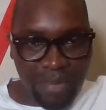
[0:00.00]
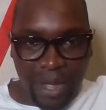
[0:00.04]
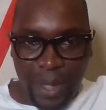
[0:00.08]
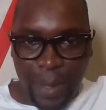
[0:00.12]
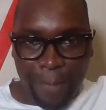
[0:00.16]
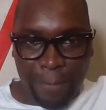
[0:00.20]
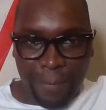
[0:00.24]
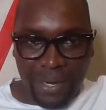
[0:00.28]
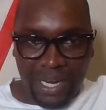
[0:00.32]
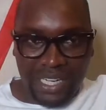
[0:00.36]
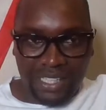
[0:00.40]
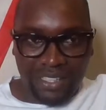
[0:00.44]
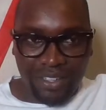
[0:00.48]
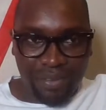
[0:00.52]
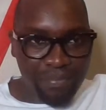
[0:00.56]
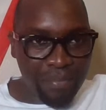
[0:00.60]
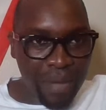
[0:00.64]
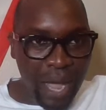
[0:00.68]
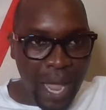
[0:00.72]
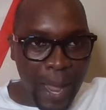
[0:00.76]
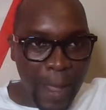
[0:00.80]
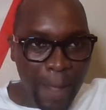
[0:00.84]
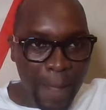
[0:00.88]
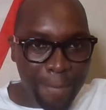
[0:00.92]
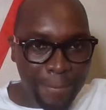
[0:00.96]
My bad.
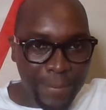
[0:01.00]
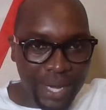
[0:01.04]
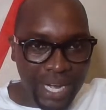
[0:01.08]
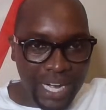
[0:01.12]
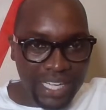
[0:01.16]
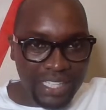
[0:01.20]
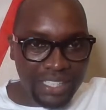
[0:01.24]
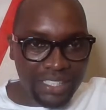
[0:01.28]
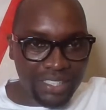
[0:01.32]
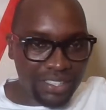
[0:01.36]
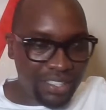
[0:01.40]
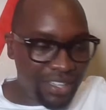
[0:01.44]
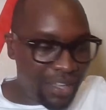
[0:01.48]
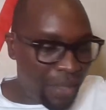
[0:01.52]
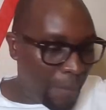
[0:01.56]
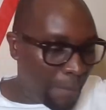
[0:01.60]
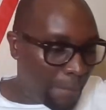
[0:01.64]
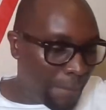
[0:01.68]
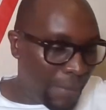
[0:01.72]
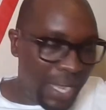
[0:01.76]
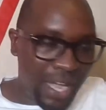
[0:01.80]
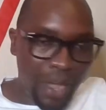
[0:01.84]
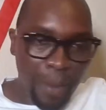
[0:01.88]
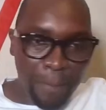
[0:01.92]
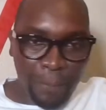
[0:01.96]
My bad.
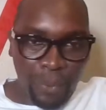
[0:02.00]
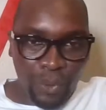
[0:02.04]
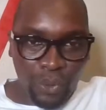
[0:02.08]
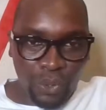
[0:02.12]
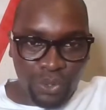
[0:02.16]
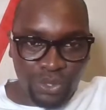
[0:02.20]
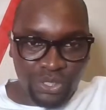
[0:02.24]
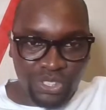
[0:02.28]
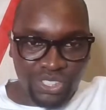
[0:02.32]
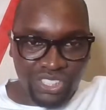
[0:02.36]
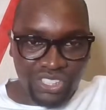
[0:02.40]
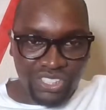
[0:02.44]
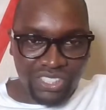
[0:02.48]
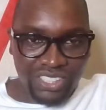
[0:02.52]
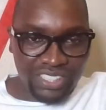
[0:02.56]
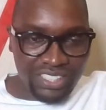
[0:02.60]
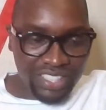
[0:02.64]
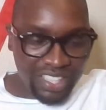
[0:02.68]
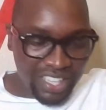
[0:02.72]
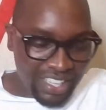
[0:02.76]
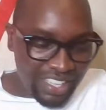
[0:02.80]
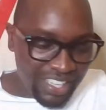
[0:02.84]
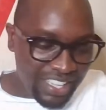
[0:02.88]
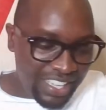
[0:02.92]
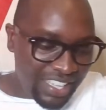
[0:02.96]
My
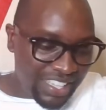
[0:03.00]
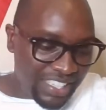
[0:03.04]
apologies.